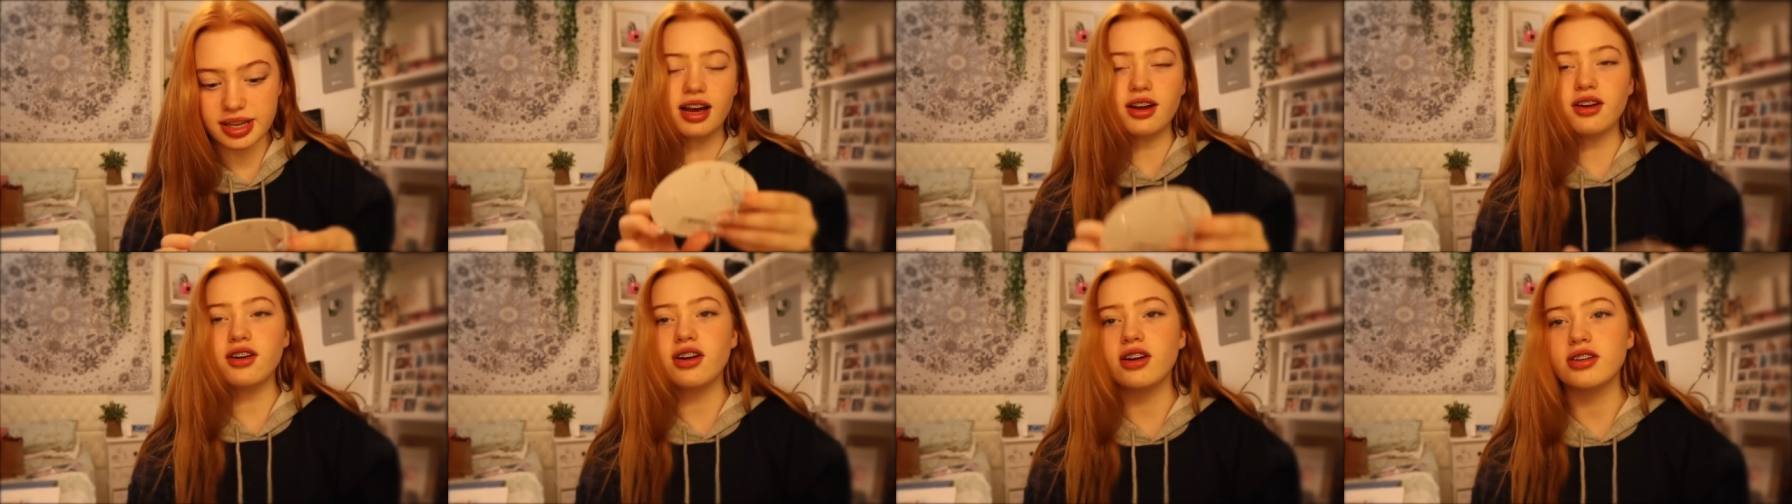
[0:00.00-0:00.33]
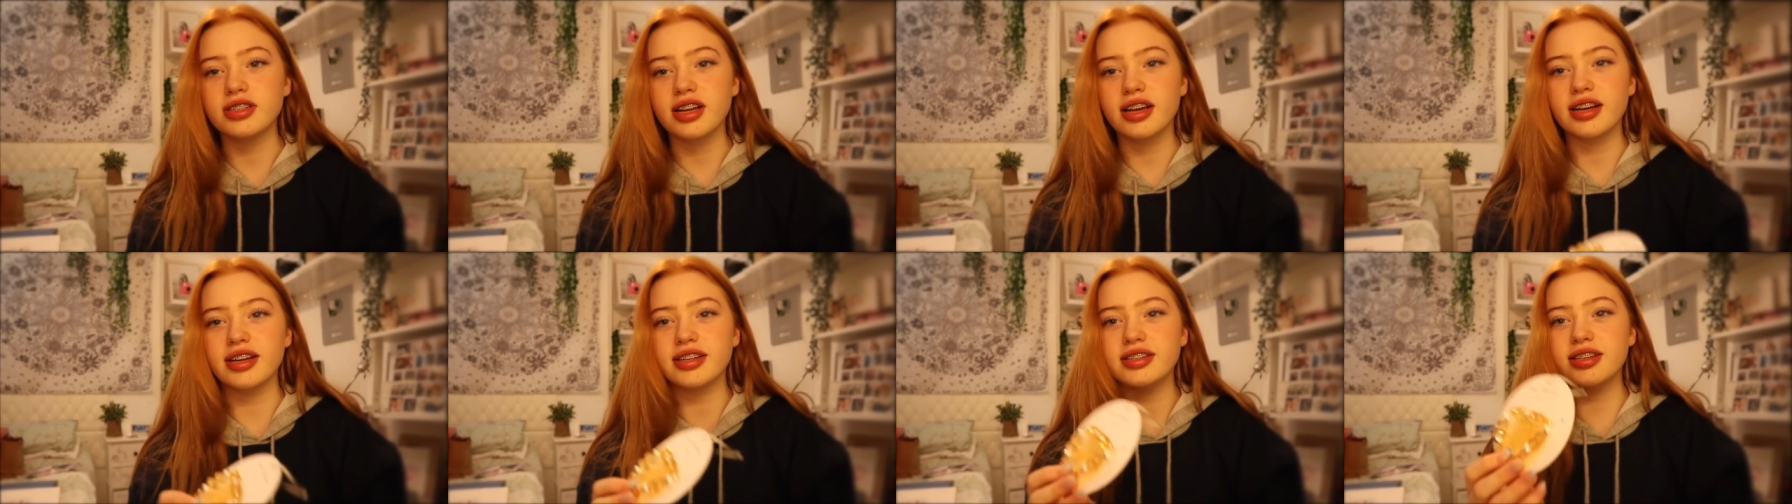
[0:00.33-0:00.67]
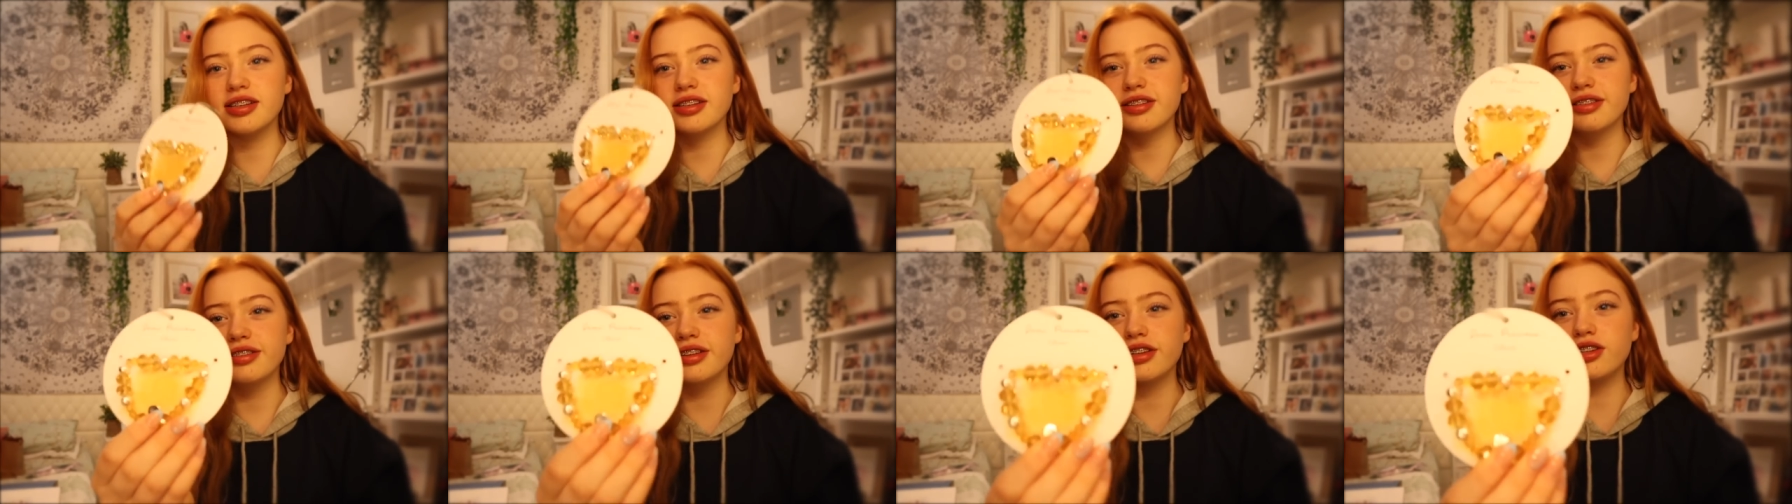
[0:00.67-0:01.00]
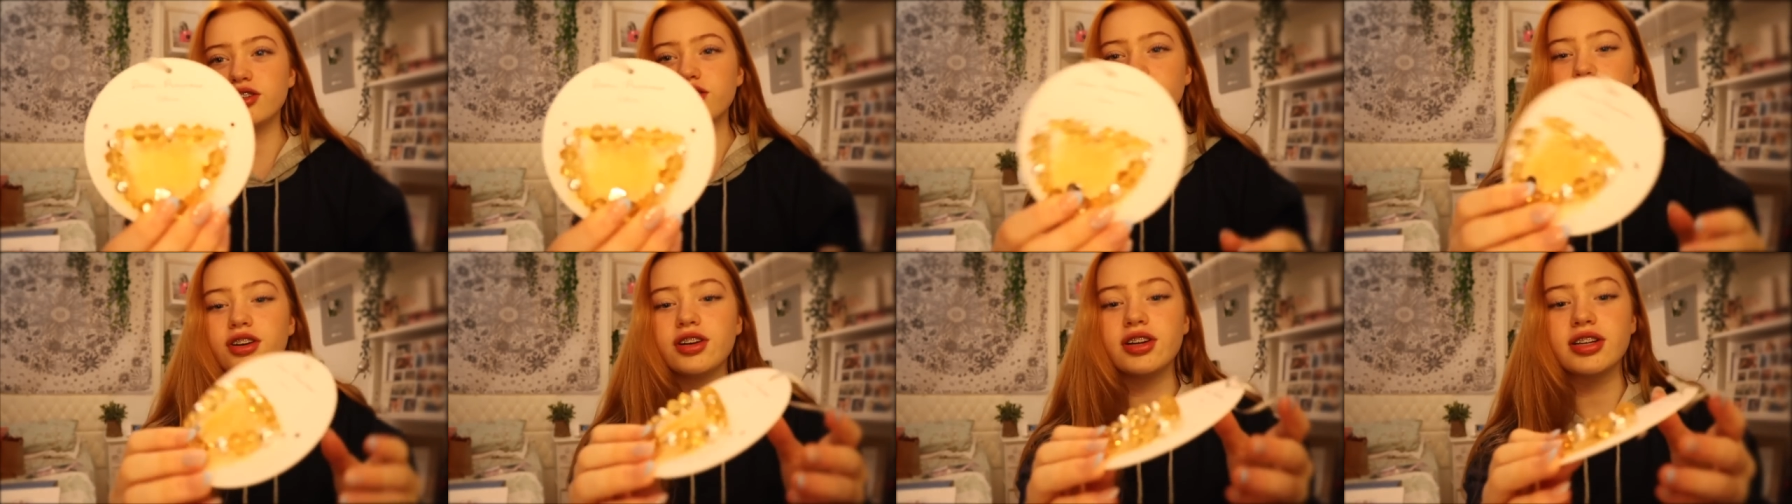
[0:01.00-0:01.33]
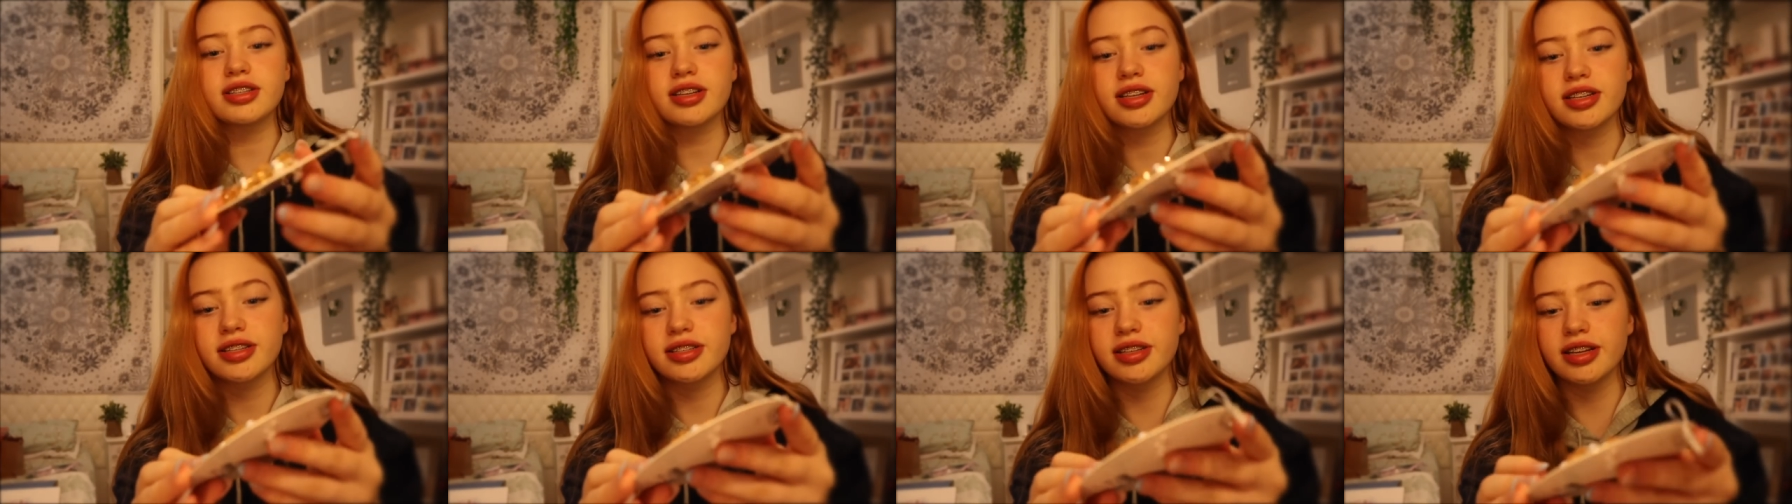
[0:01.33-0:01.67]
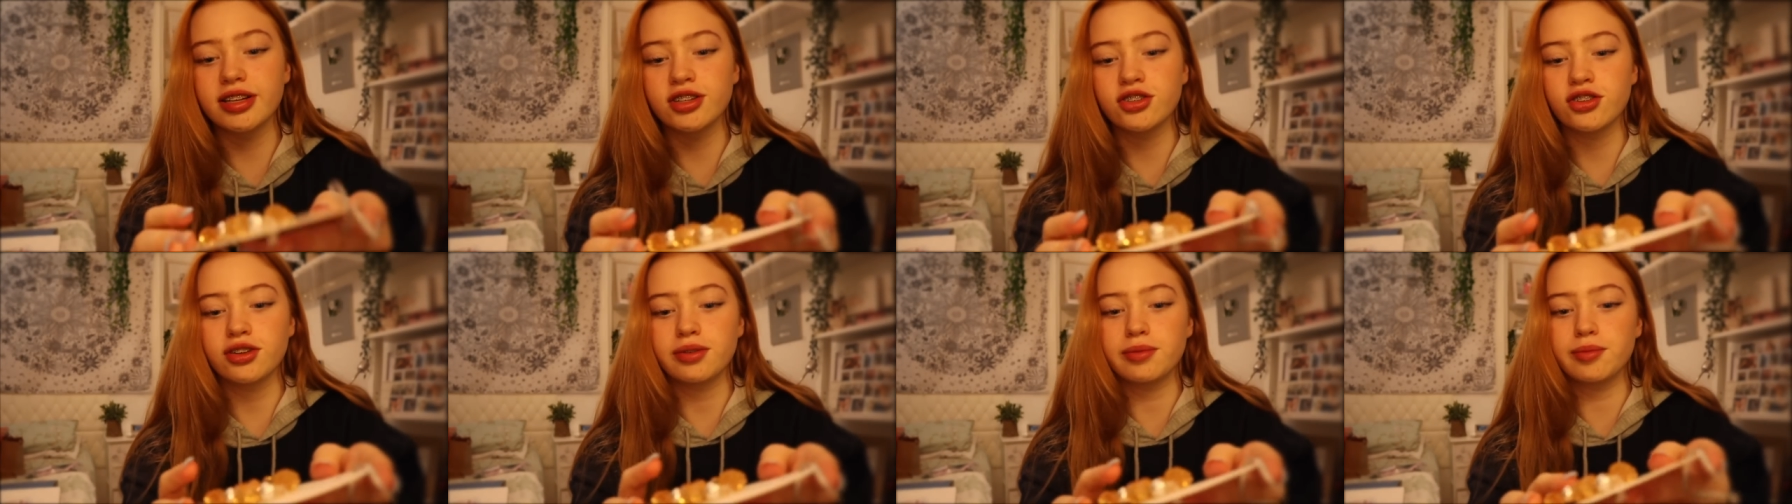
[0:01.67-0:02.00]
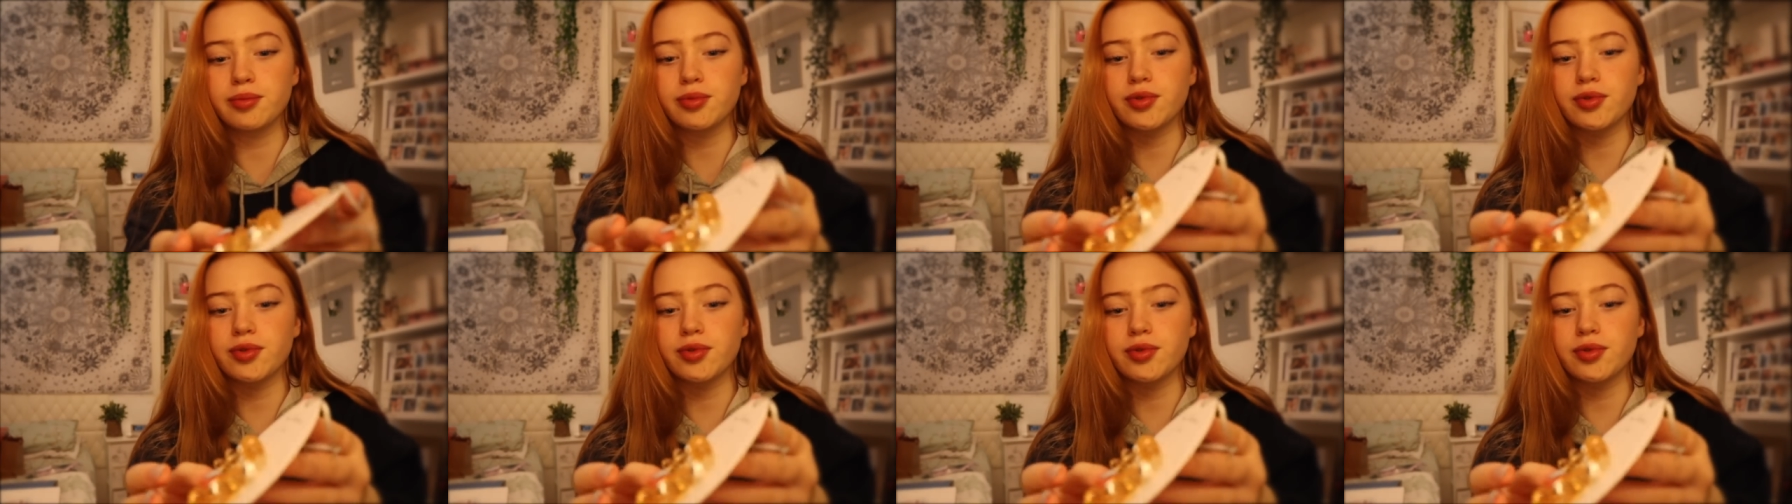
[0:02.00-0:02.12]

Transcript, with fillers: I don't know how to say it. Is it Citroen? It's a Citroen